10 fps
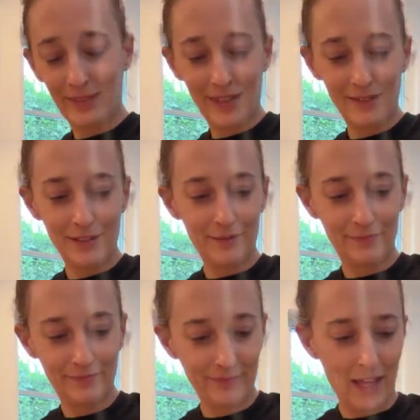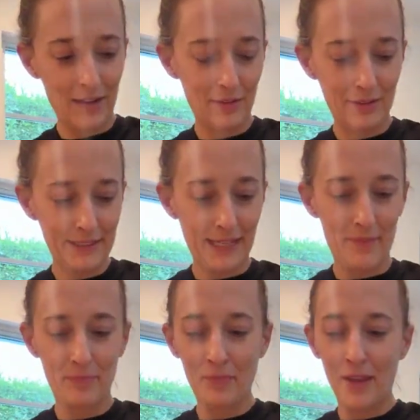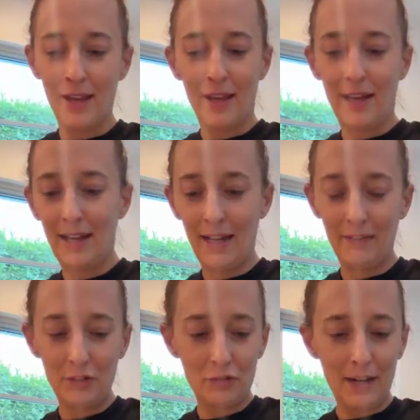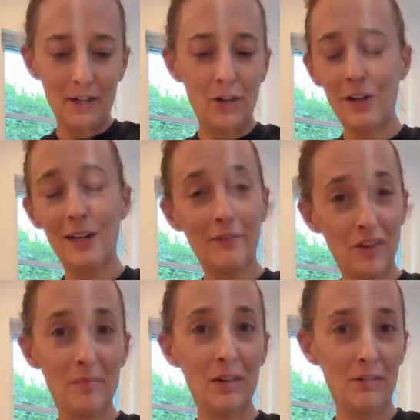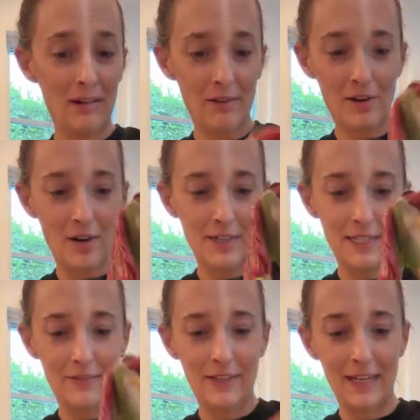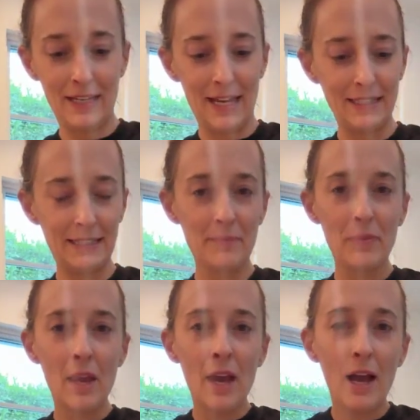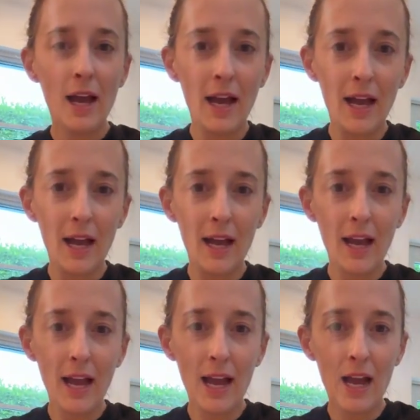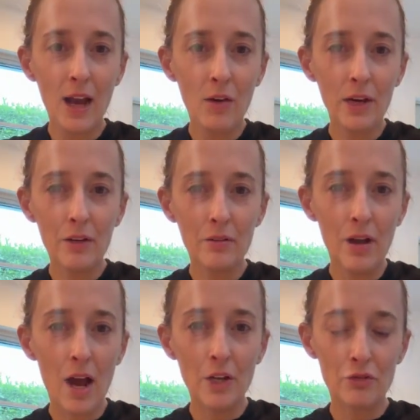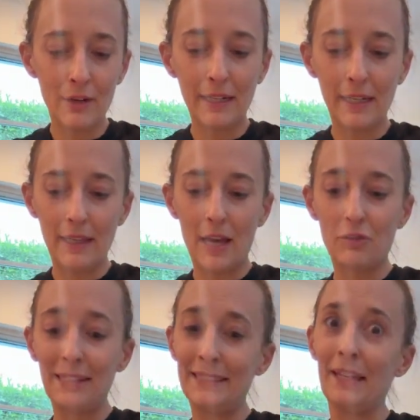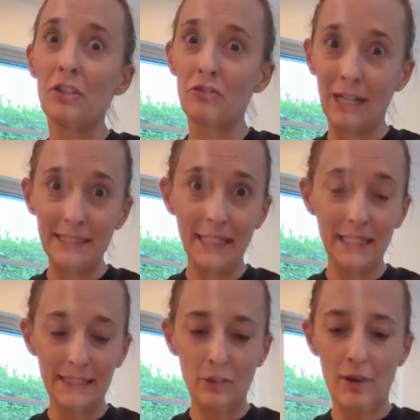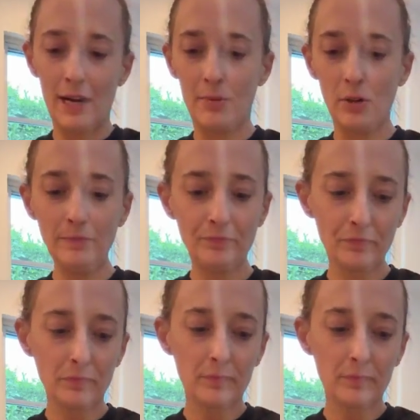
don't know what to say. If you train hard enough, you can be a great runner on TV, I guess. How are you not drinking that dressing? The dressing is incredible.